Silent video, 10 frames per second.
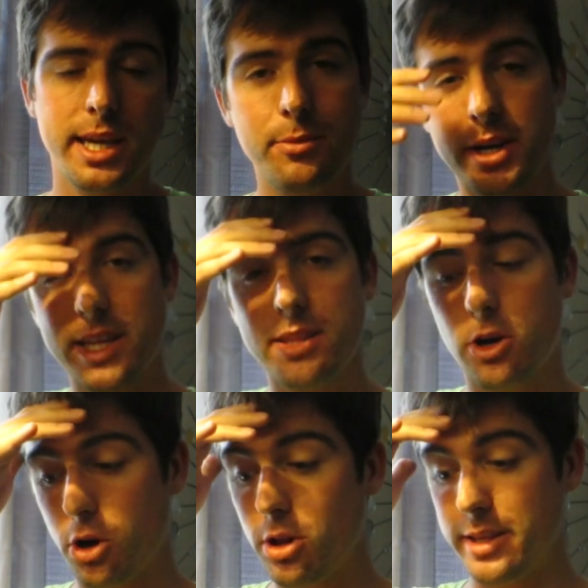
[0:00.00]
He went
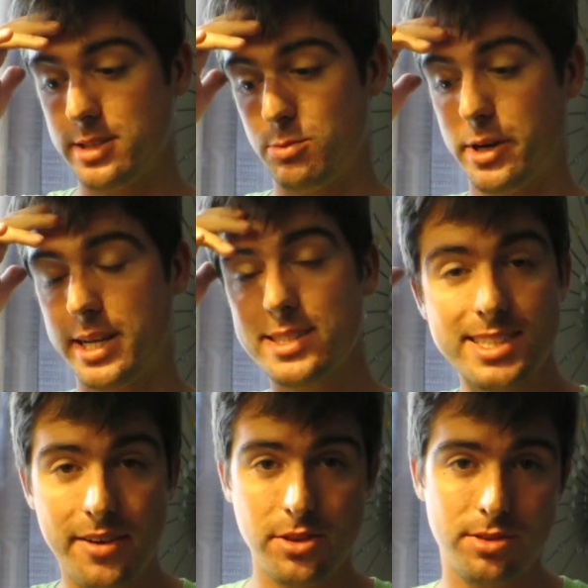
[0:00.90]
in early this morning at
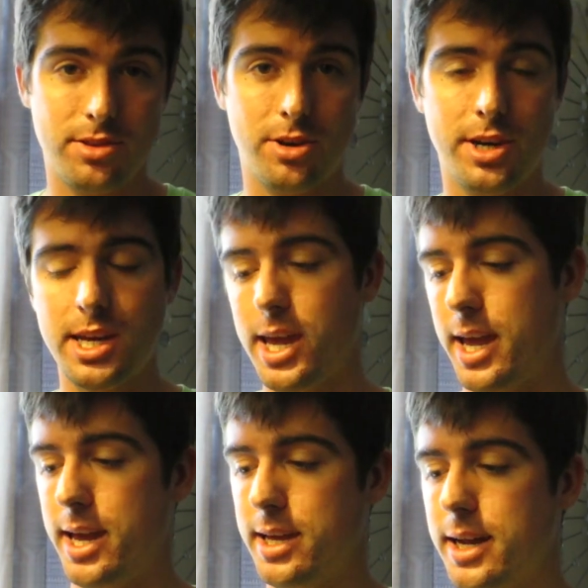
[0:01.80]
7.30
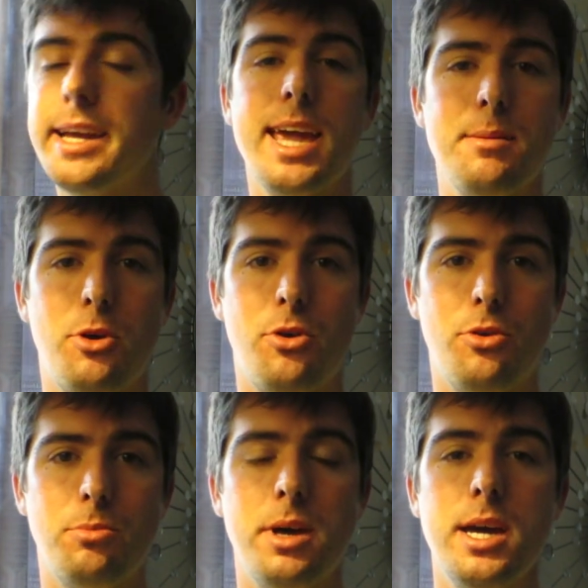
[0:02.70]
and I came
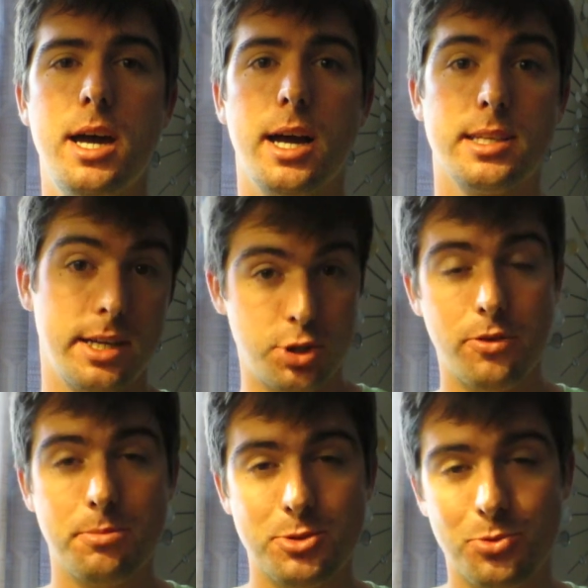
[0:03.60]
home because I
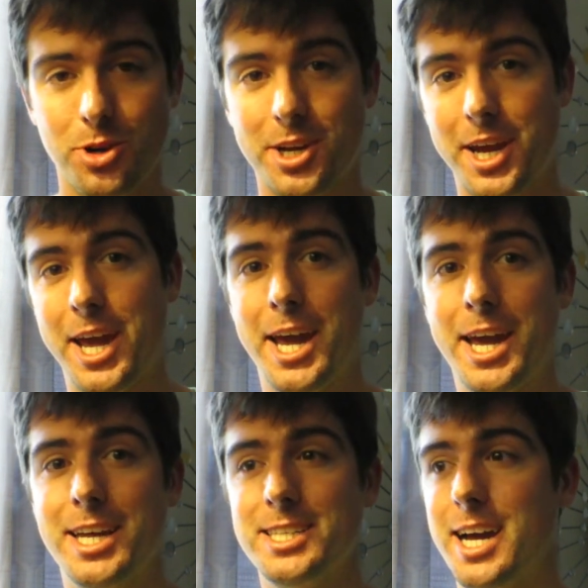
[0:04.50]
drove him to work
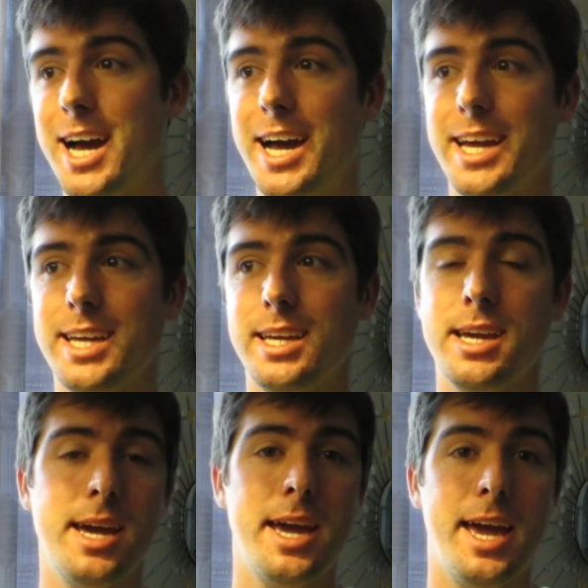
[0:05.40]
and I